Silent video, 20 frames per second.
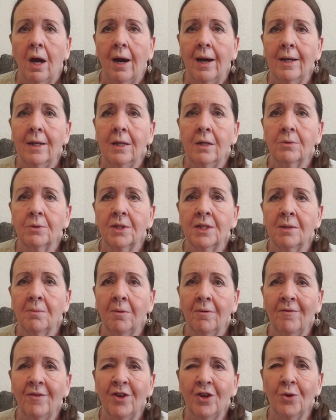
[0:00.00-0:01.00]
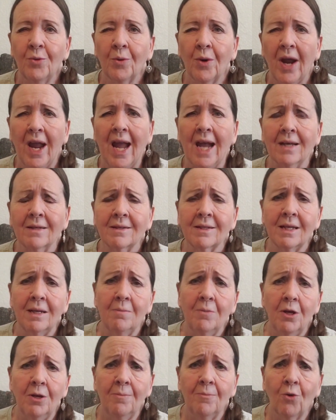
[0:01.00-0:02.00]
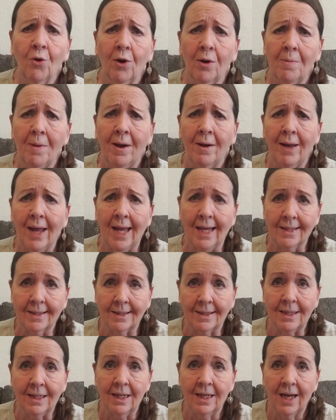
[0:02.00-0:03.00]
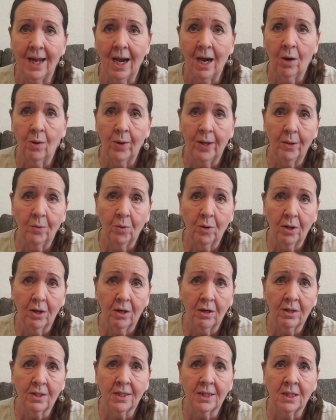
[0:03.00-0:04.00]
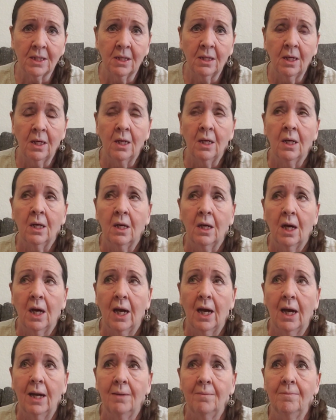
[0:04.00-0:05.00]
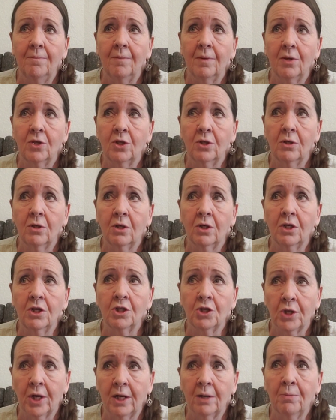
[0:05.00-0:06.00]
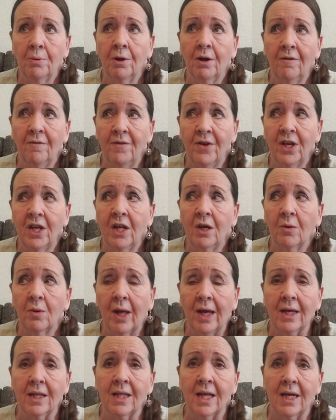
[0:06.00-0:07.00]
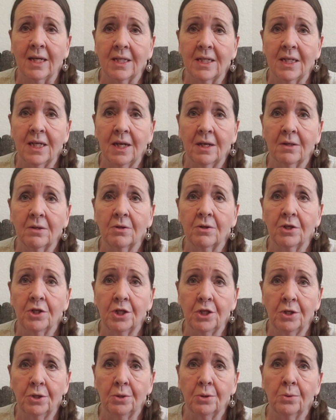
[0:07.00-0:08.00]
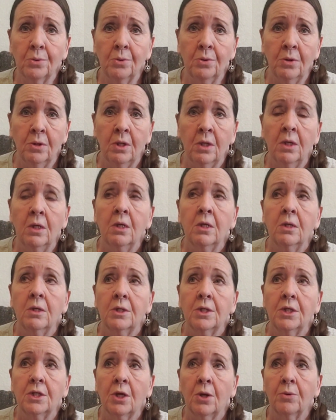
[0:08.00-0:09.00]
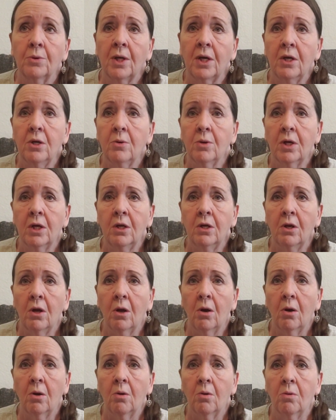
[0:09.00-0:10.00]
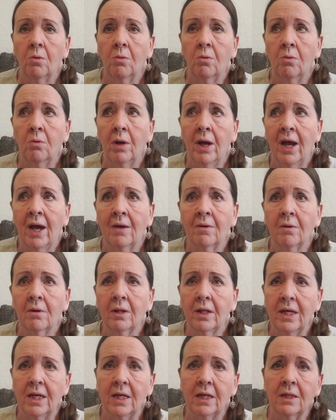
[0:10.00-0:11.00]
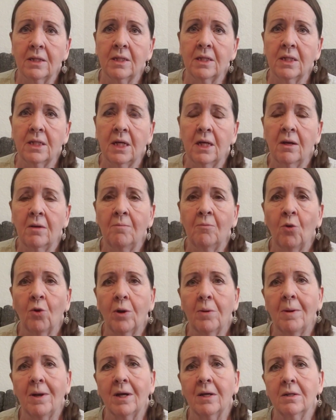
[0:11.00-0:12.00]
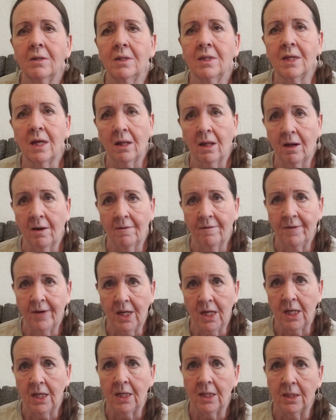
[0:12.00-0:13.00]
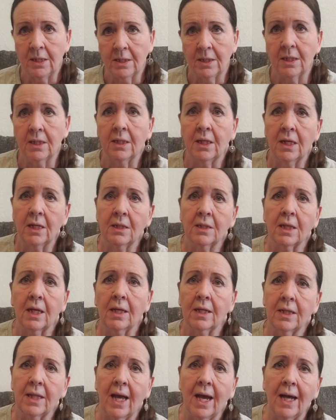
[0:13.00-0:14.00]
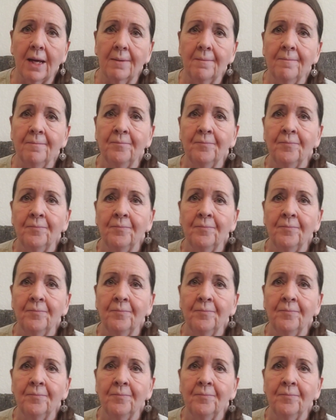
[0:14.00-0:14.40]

I know some of you were asking me more about Etsy and how it works. I'm going to try to put a video like that together too, so that you can know how to list and more about selling fees and things like that.